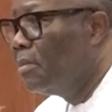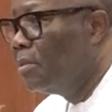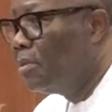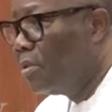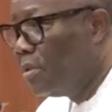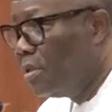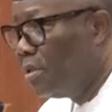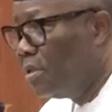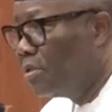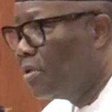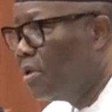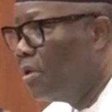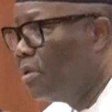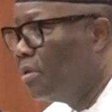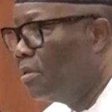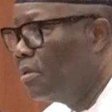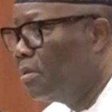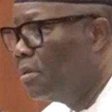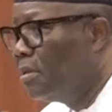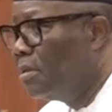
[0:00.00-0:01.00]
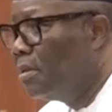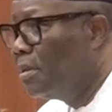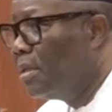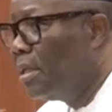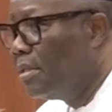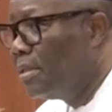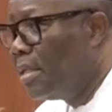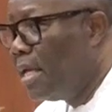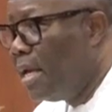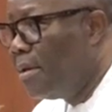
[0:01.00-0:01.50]
to discuss
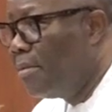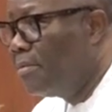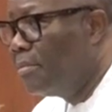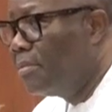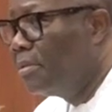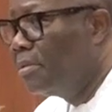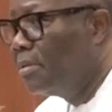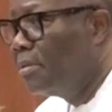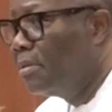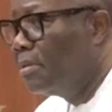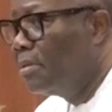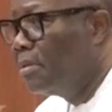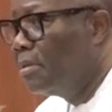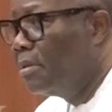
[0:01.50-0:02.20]
the times